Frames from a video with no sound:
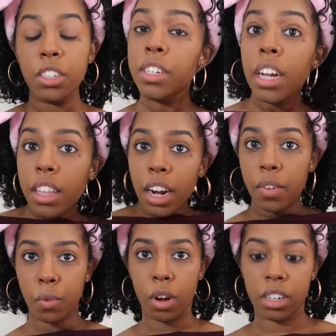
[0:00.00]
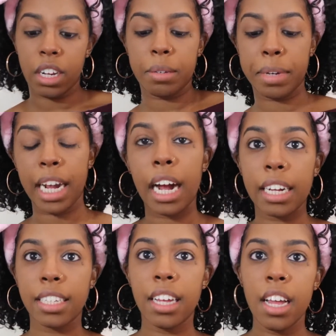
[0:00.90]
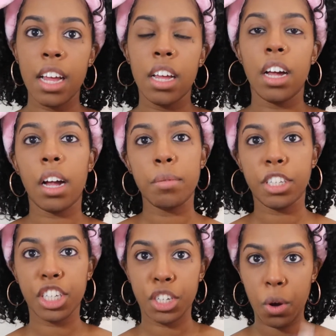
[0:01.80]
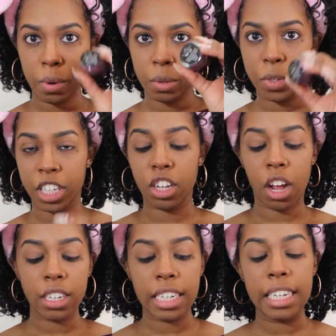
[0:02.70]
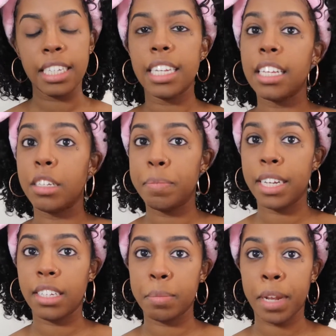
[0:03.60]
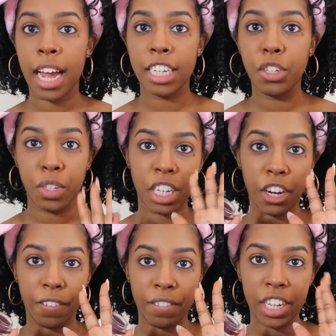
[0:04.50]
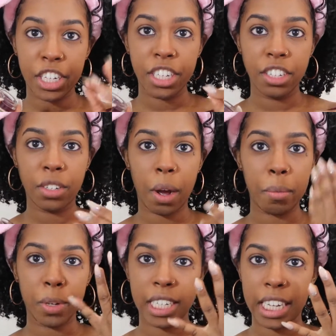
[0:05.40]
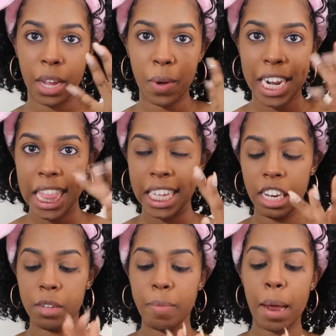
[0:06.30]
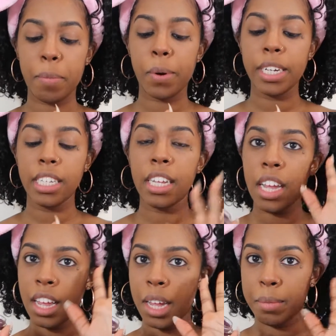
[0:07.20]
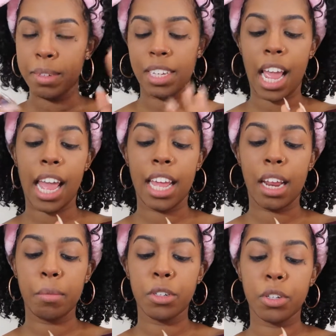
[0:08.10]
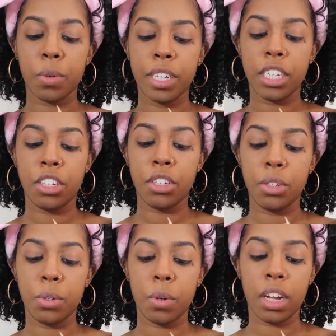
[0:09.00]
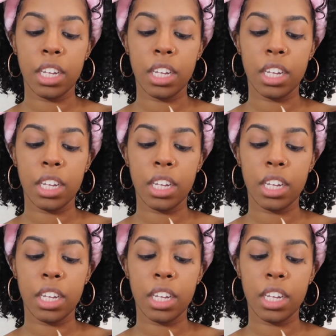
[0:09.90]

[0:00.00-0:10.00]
So now that I've waterlined my eyes, I'm just going to go in with the gloss, and they said it's best applied using your fingers. So I'm going to take one of these bad boys and I'm just going to